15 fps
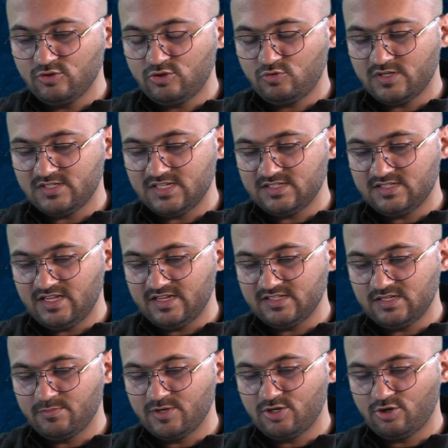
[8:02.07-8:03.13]
used to assess the
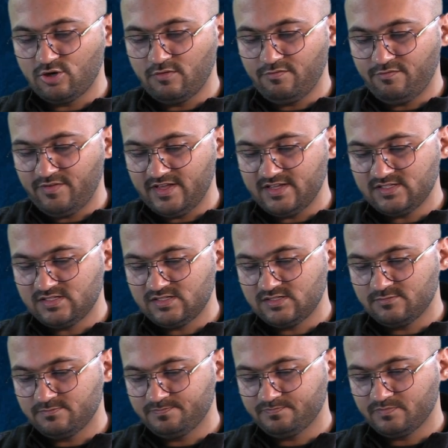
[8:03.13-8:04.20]
asymmetry of
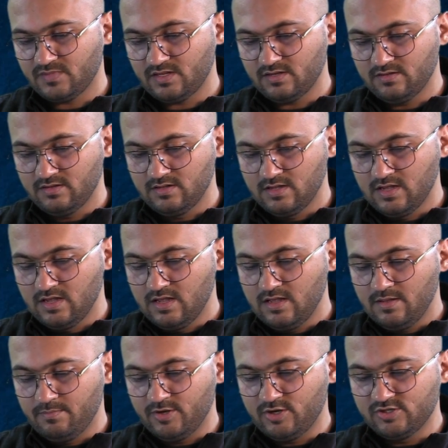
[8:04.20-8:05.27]
face
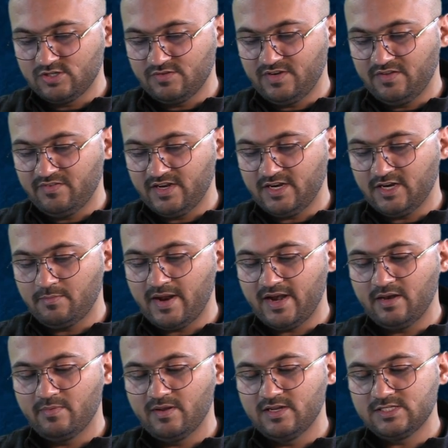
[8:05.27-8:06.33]
because of deviated
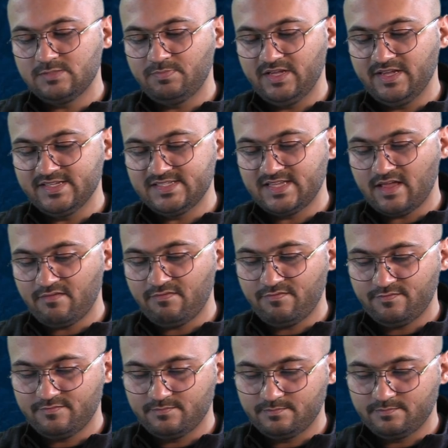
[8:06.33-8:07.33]
mandible is P S F.